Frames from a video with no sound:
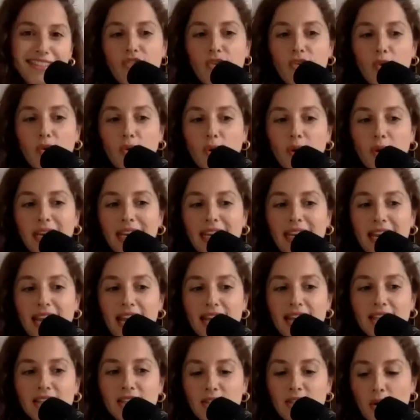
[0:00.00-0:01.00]

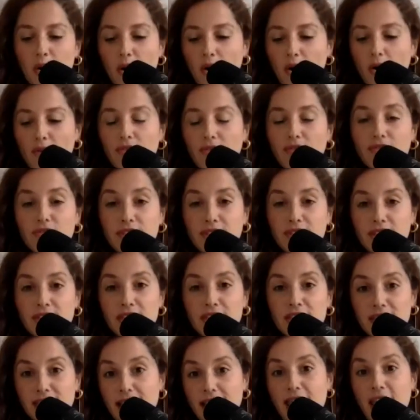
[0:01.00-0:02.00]
forget of the
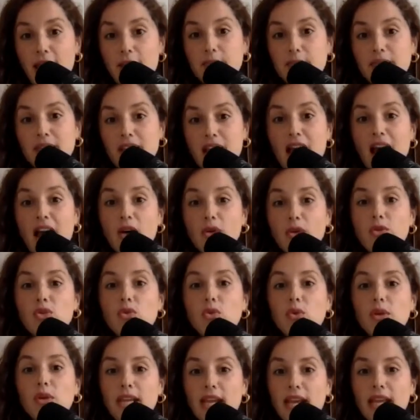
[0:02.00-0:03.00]
steps how
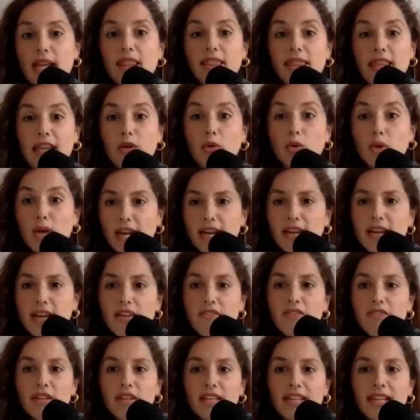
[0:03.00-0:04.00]
to get there, or
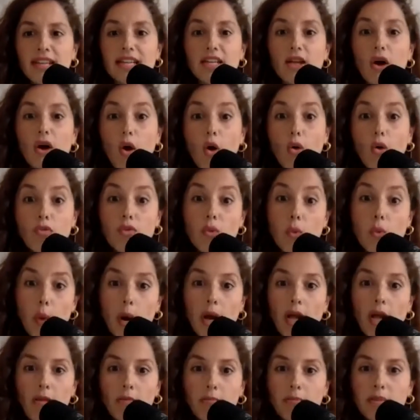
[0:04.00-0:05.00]
even get
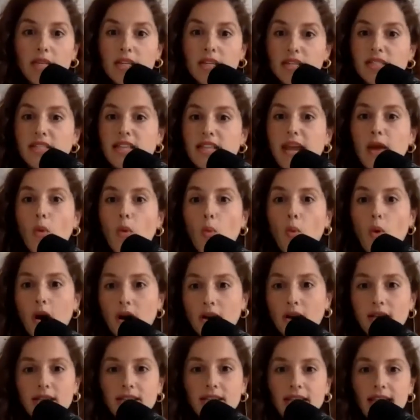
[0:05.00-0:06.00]
overwhelmed because they
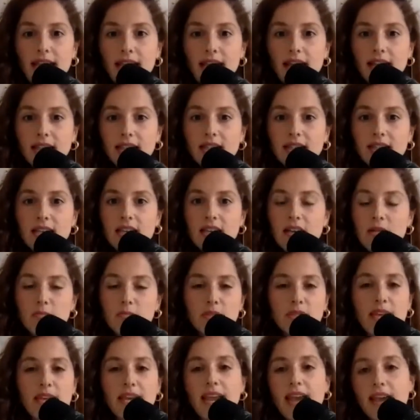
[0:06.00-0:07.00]
want that,
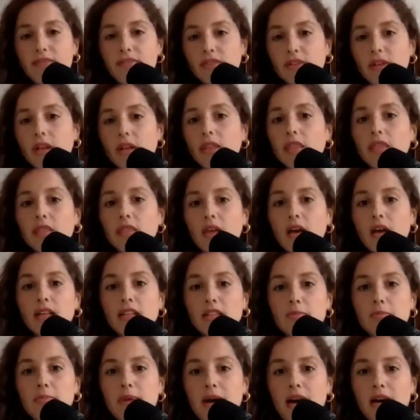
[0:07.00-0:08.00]
but they have not
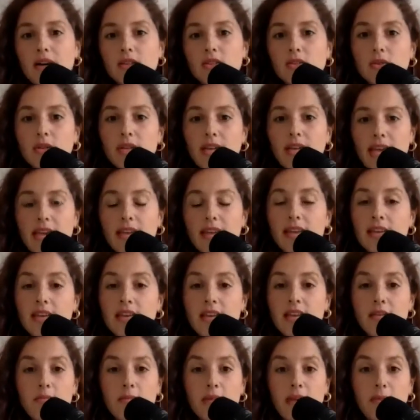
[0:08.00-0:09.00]
thought about, okay,
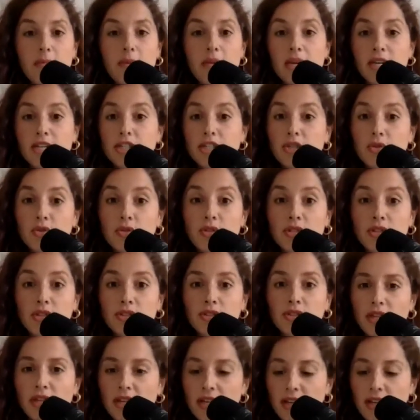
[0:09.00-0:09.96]
maybe I should should